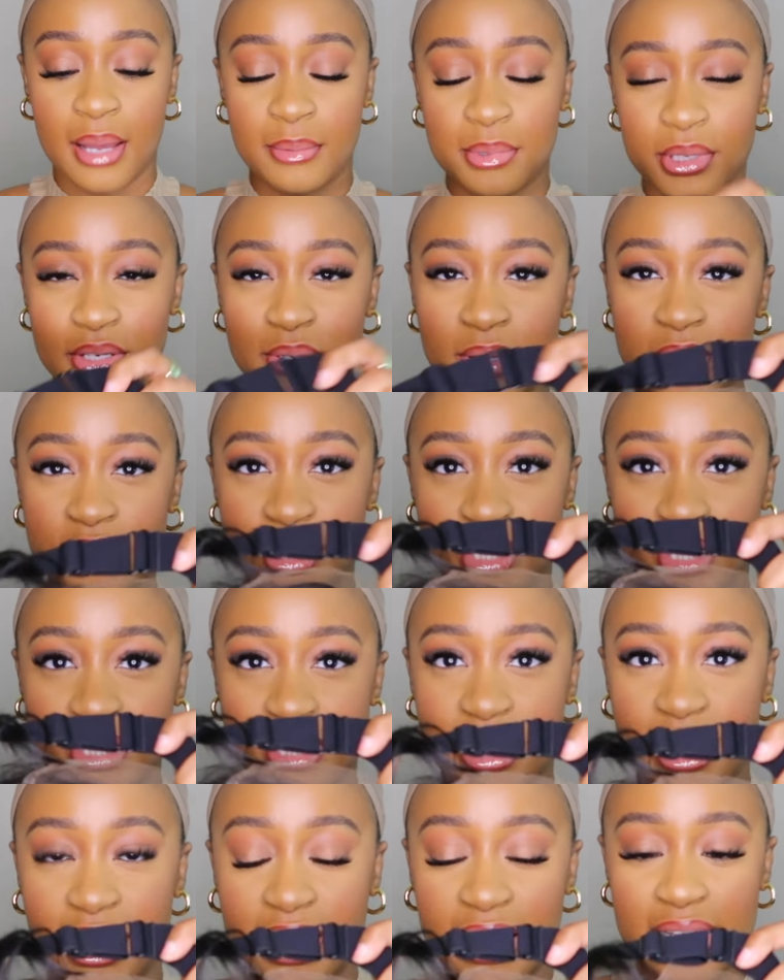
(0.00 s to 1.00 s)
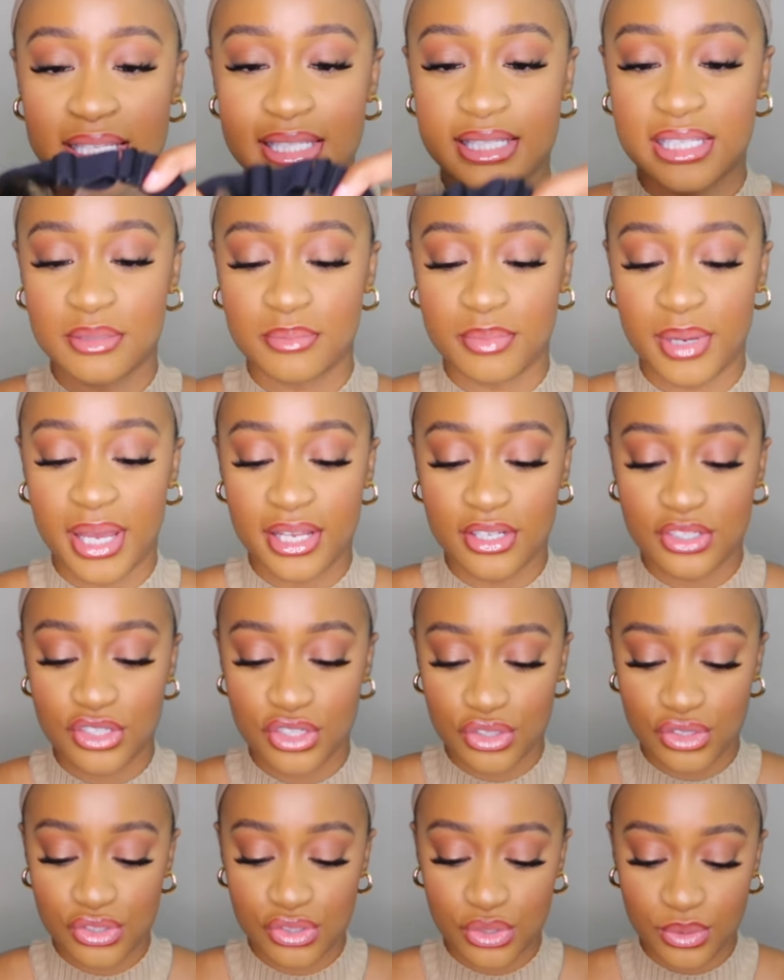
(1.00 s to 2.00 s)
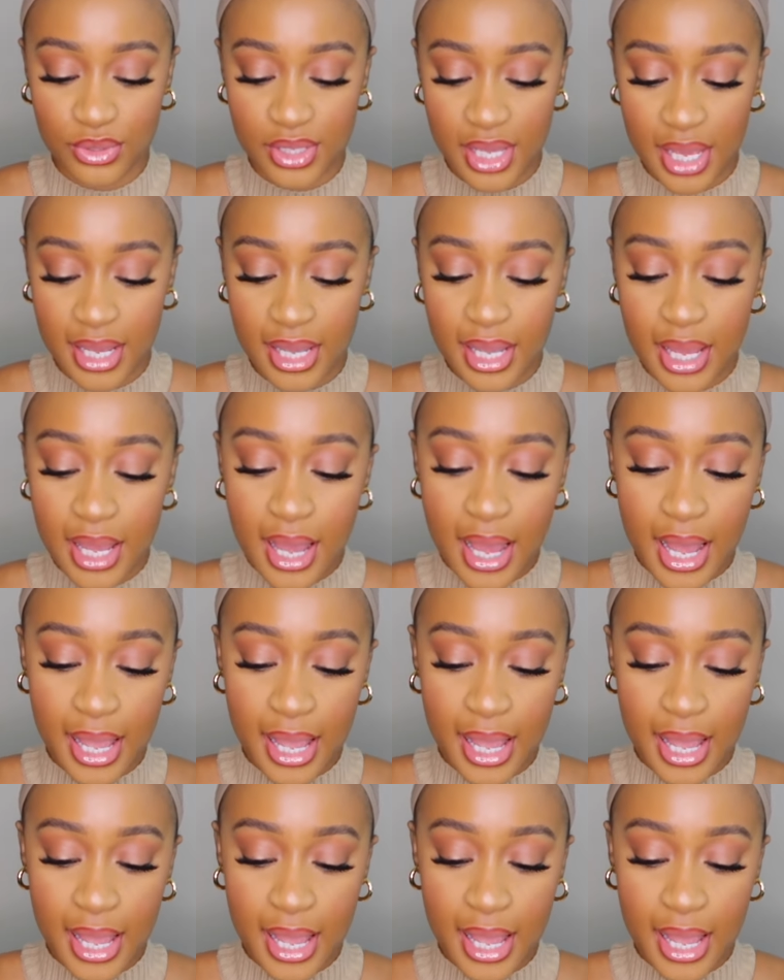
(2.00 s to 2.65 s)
I'm gonna adjust the elastic band just so that